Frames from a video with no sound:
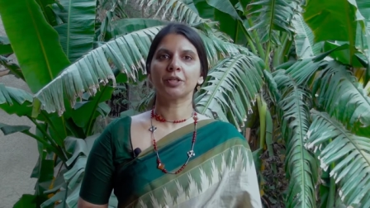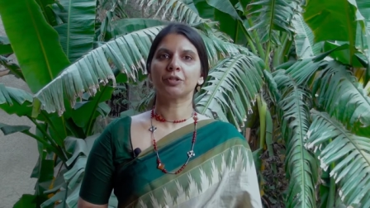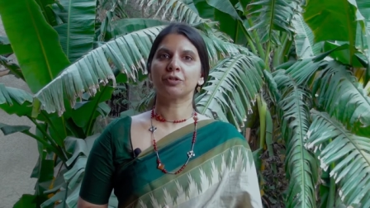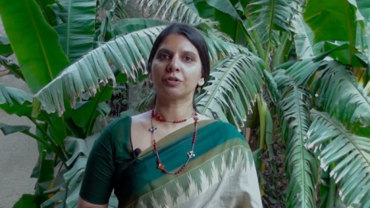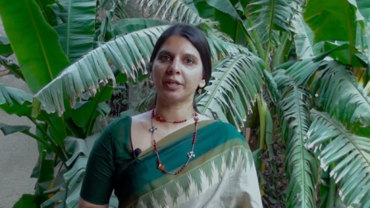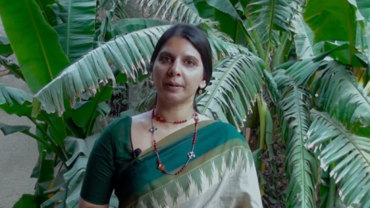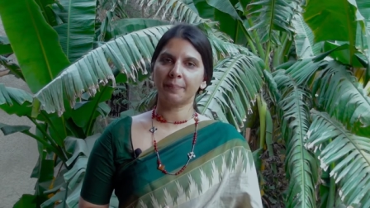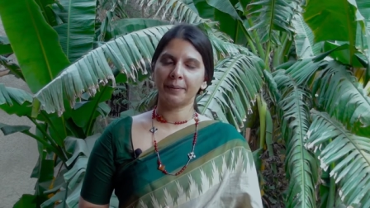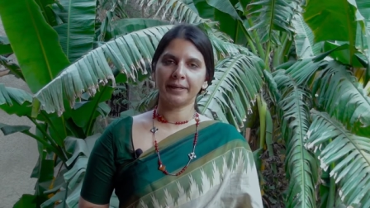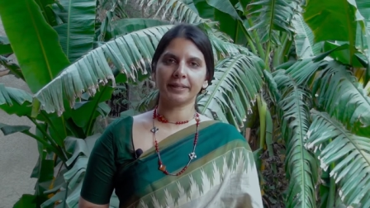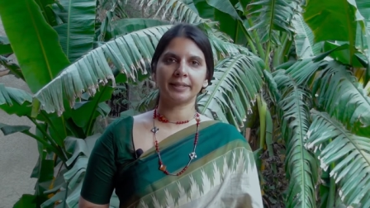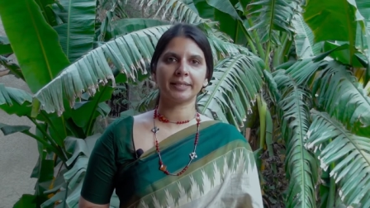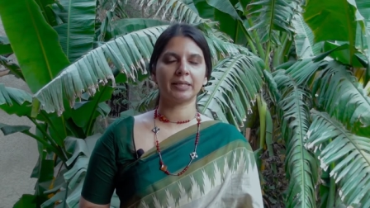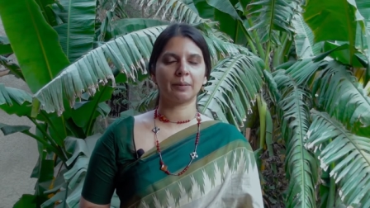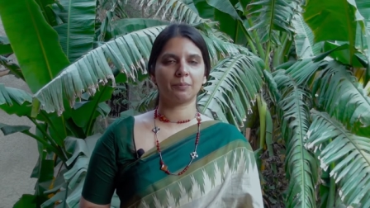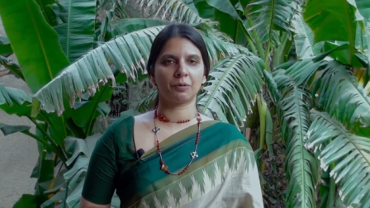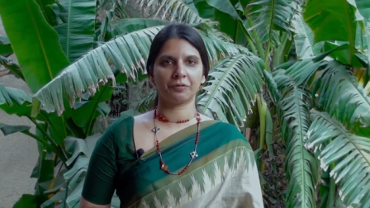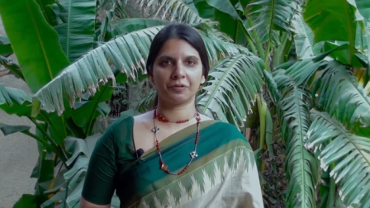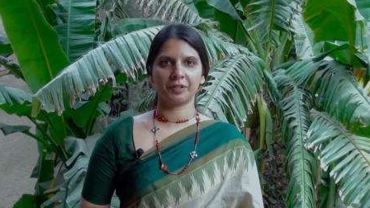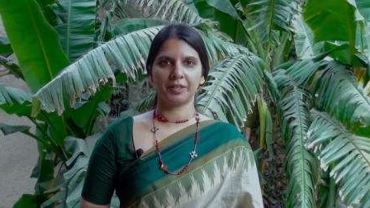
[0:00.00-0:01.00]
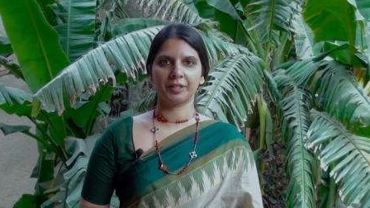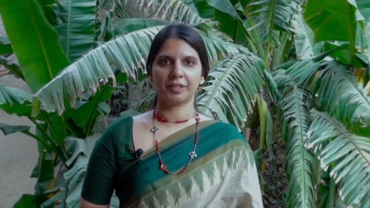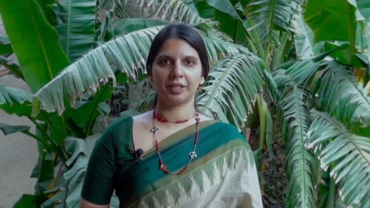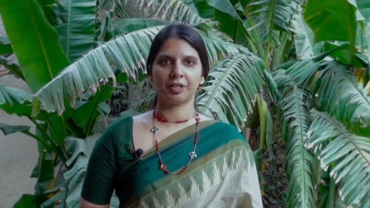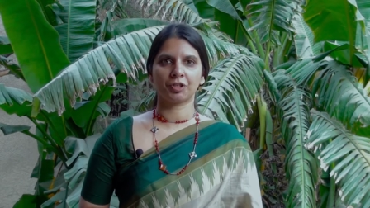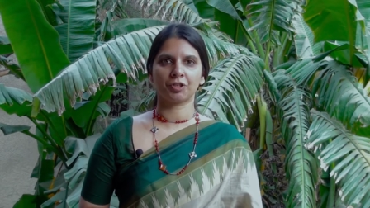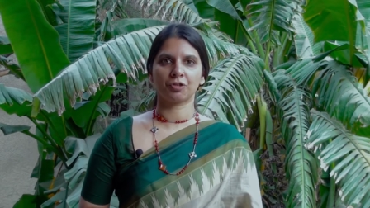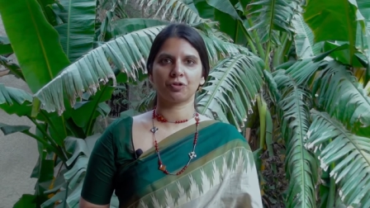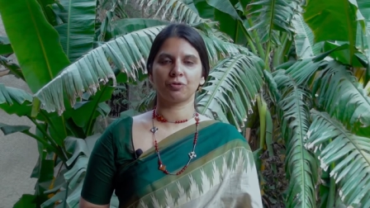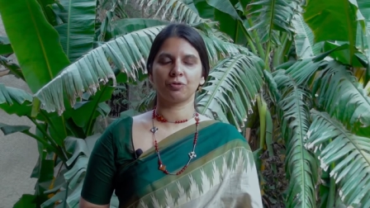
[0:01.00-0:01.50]
to debate some of these
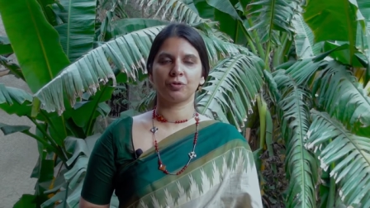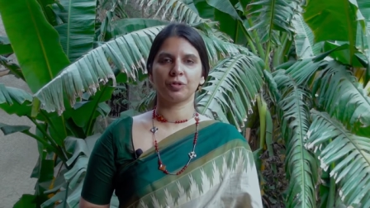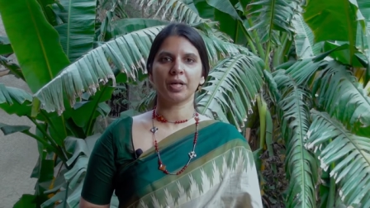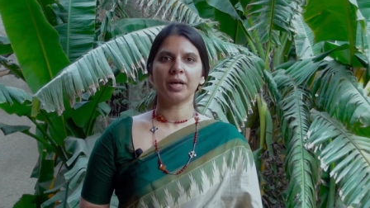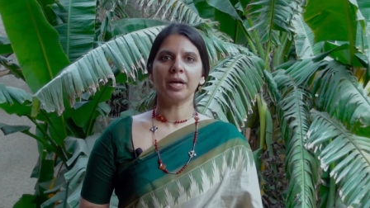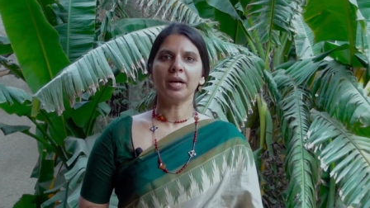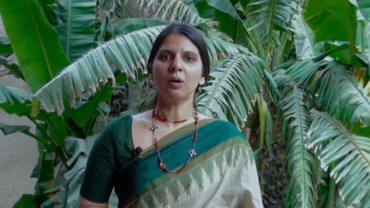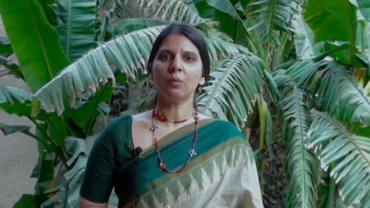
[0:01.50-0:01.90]
issues